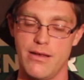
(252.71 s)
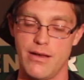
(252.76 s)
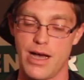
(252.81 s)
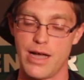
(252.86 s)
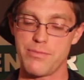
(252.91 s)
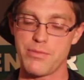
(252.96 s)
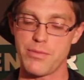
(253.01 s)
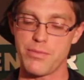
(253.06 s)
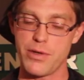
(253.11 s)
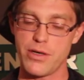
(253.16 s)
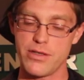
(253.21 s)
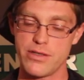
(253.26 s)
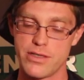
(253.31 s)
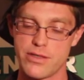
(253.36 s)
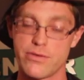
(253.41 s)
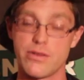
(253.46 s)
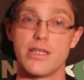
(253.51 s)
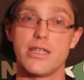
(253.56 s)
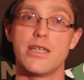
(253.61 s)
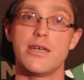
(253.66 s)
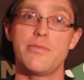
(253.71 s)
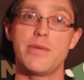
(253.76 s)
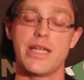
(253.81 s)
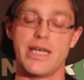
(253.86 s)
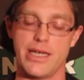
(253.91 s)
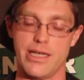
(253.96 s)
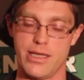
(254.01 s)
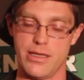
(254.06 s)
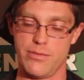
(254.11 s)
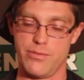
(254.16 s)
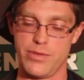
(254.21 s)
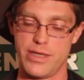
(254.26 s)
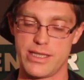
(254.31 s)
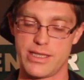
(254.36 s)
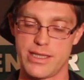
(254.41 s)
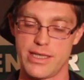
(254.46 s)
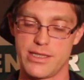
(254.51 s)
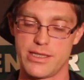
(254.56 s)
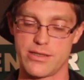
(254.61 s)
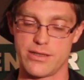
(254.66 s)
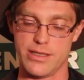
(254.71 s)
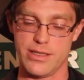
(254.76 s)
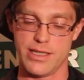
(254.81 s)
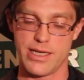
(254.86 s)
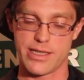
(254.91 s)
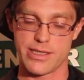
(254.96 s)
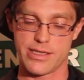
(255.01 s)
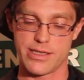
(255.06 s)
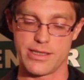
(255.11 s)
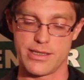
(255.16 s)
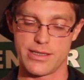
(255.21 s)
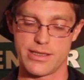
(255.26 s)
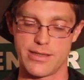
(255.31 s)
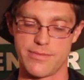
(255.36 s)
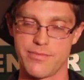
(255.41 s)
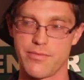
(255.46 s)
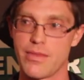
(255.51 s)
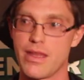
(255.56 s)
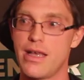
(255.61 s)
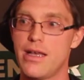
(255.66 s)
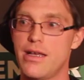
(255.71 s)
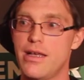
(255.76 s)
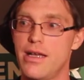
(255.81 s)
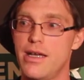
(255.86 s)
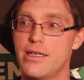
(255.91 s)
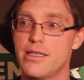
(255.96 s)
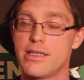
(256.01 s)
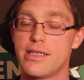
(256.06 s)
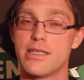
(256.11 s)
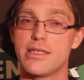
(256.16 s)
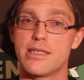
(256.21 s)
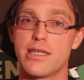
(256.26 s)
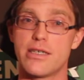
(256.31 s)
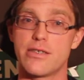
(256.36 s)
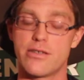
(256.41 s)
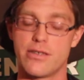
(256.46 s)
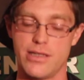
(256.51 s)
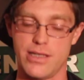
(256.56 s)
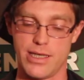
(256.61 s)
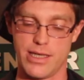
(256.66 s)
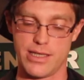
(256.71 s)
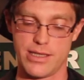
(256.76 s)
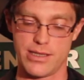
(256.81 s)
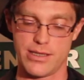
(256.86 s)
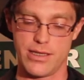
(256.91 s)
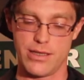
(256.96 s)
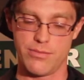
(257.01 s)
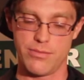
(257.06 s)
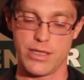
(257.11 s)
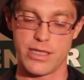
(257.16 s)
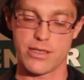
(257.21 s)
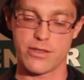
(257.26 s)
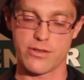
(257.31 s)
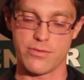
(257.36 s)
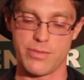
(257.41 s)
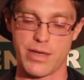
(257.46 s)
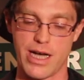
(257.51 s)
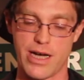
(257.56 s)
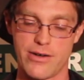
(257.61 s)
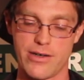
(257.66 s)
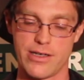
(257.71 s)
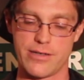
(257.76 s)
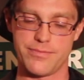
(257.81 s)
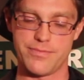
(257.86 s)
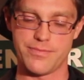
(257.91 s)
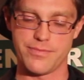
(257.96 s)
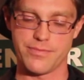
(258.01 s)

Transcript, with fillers: I propose to eliminate presidential elections and decentralize political power.